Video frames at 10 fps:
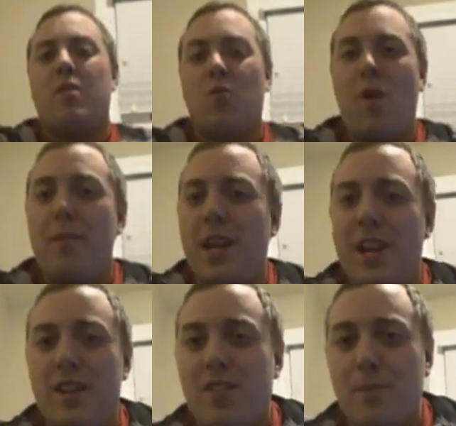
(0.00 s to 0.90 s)
to rub it
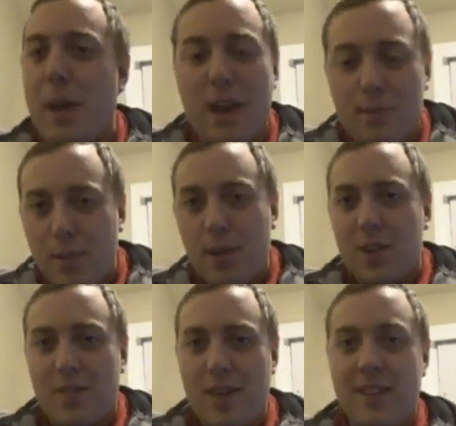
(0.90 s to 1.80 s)
in his past
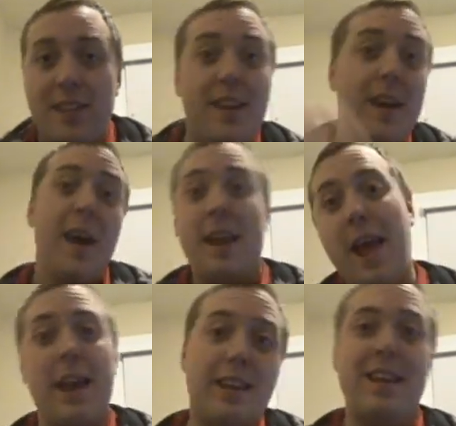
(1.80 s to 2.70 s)
bully's face and,
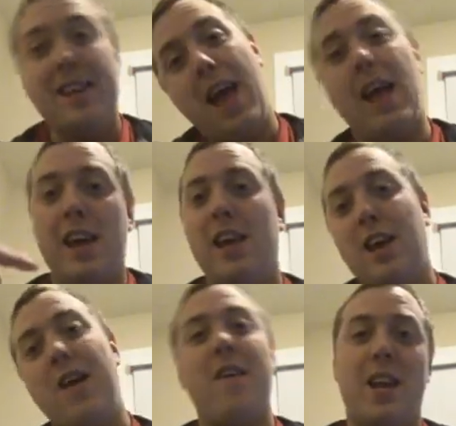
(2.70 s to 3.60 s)
na-na-na-na,
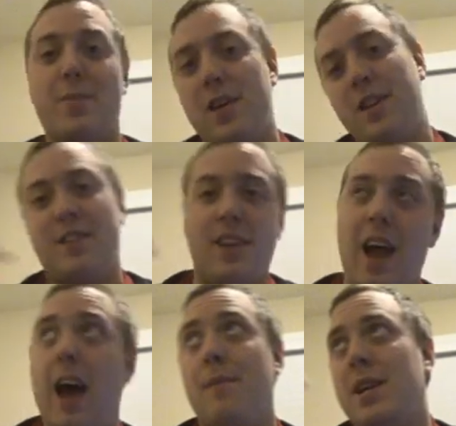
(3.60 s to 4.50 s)
you're in a prison,
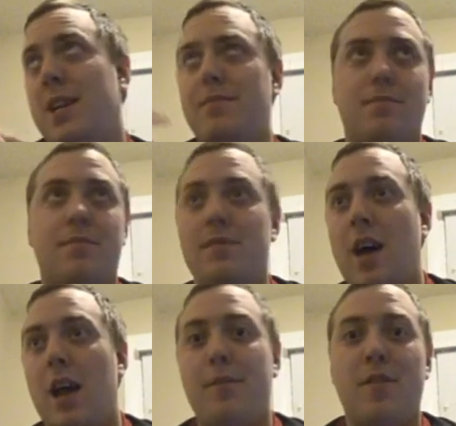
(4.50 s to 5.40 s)
I'm in a...
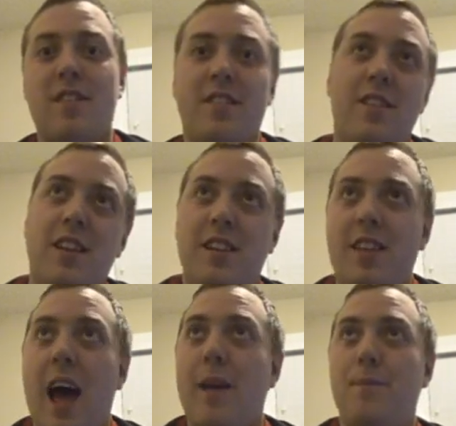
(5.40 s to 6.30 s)
not a prison,
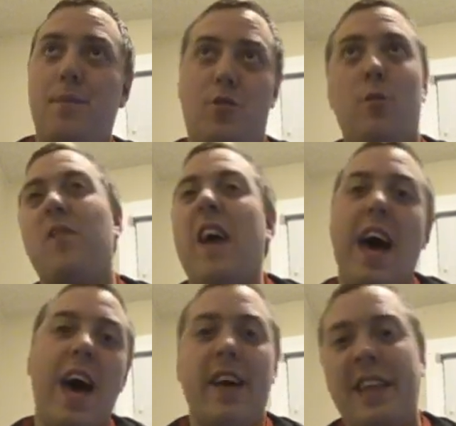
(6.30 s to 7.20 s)
and I'm super
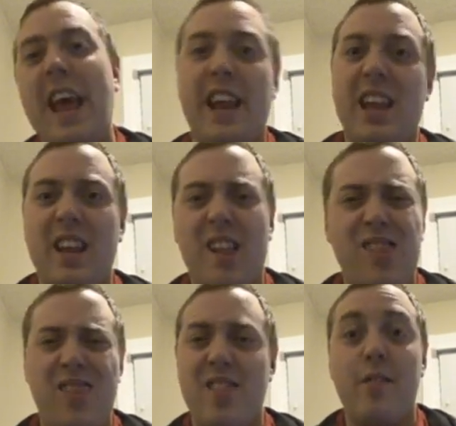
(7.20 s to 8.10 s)
fast,
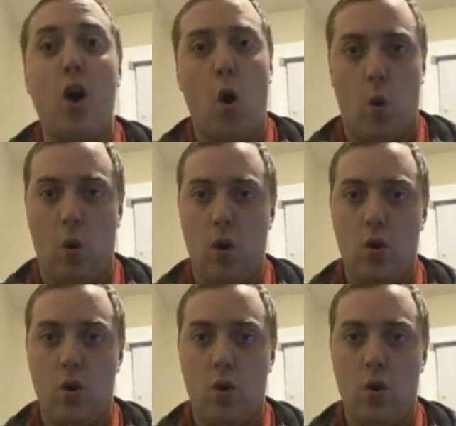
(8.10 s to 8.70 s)
na-na-na... No.